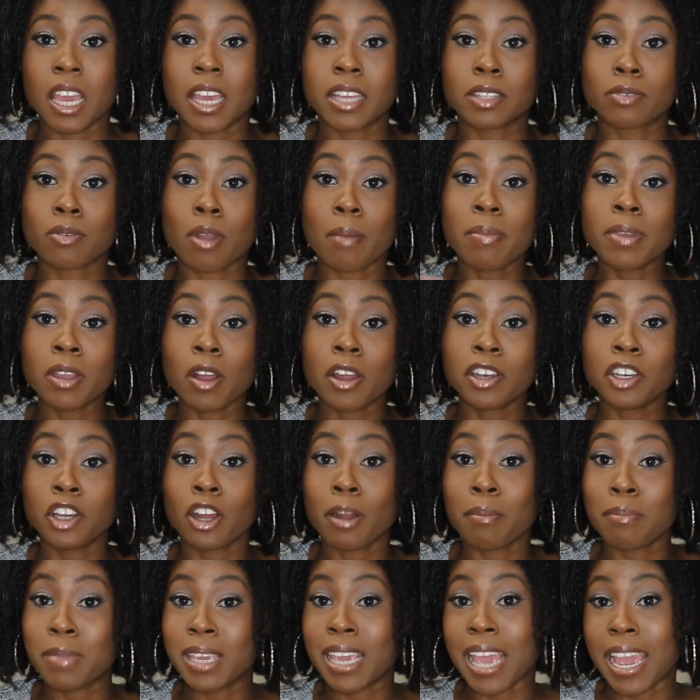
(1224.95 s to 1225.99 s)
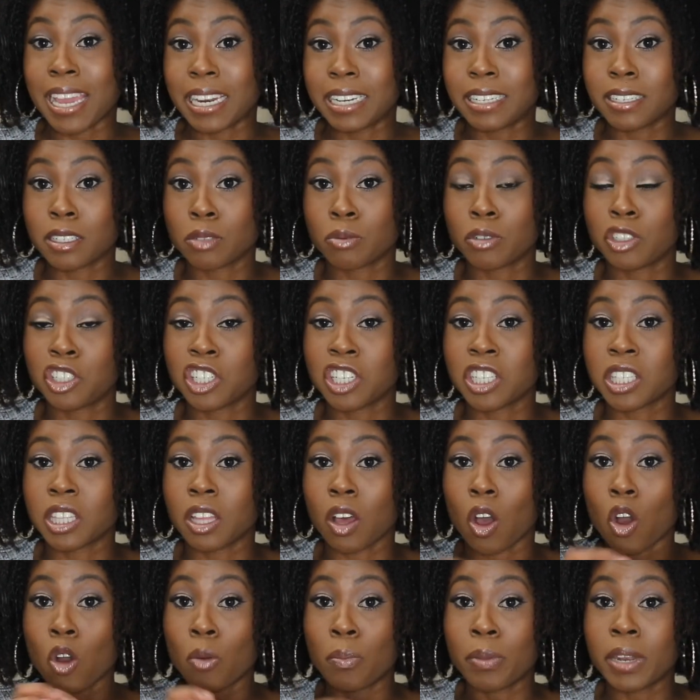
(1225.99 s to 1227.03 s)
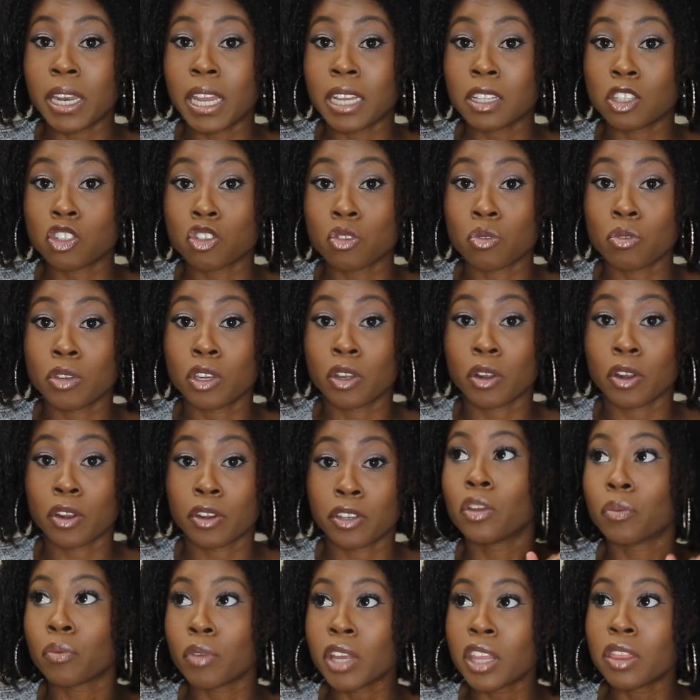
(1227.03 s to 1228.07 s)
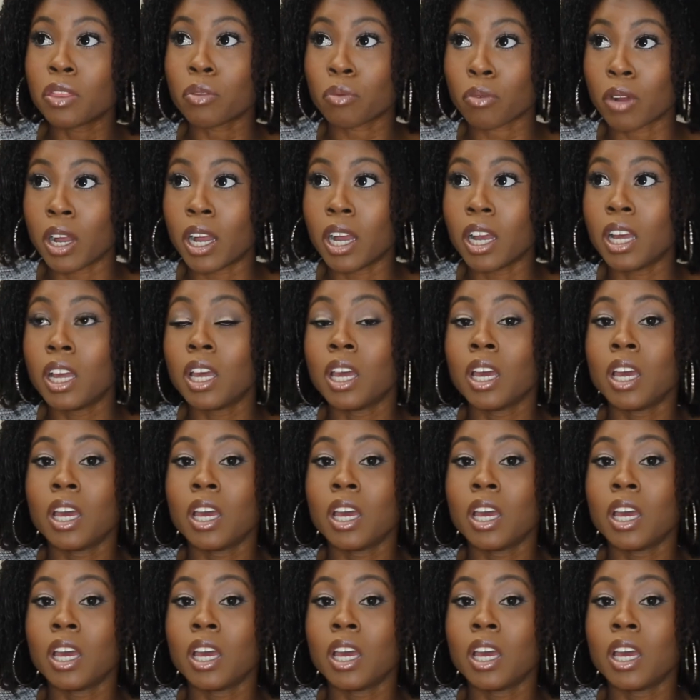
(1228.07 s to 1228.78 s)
It's rubbing on your meatus, which is the opening to your urethra,